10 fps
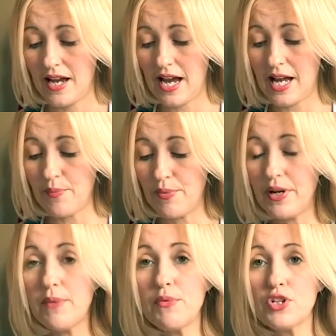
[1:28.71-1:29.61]
I
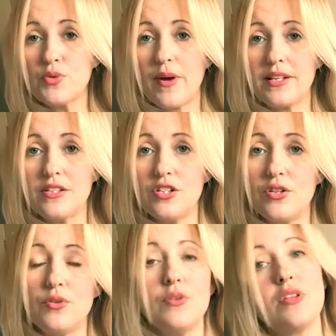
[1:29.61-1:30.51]
pretty much went
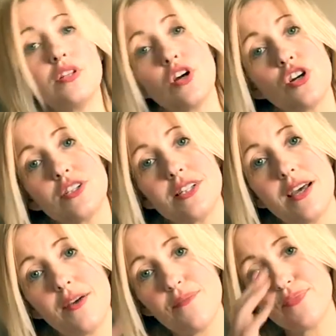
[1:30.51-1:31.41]
to the
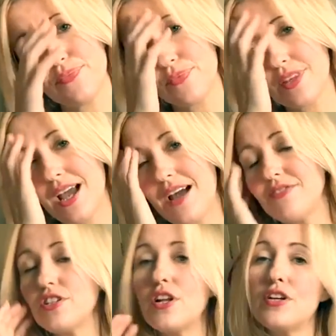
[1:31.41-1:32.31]
doctor
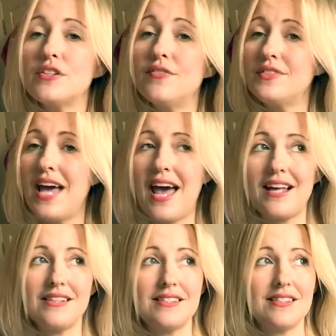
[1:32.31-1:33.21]
after lots of
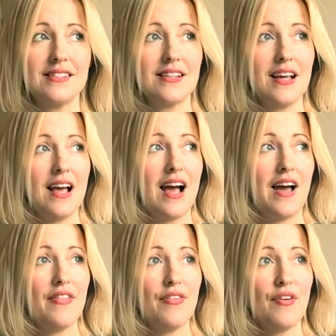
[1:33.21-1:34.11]
tests.
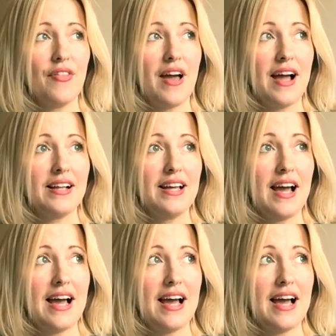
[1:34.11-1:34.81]
I thought that I